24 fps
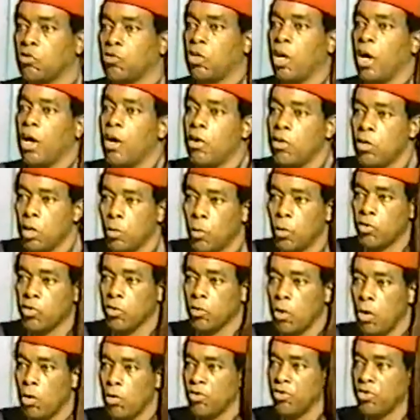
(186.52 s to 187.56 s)
Scaring you with
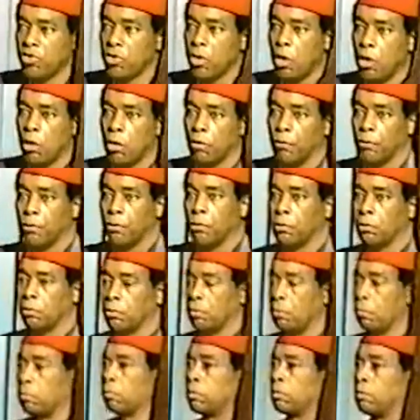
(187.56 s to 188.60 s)
your own stuff.
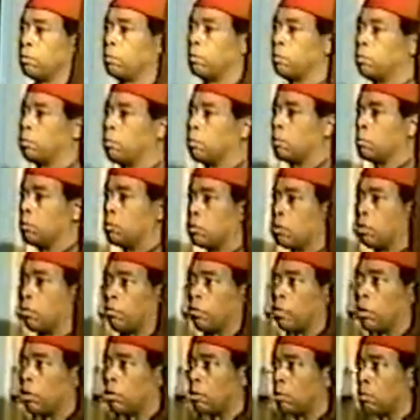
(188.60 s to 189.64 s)

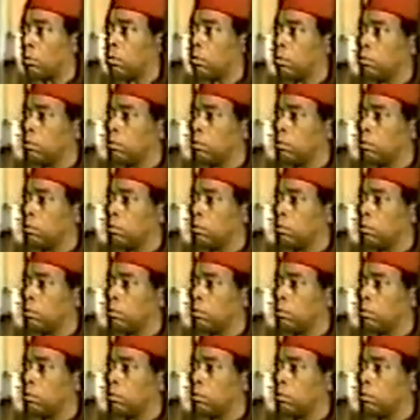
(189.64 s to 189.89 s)
Duh.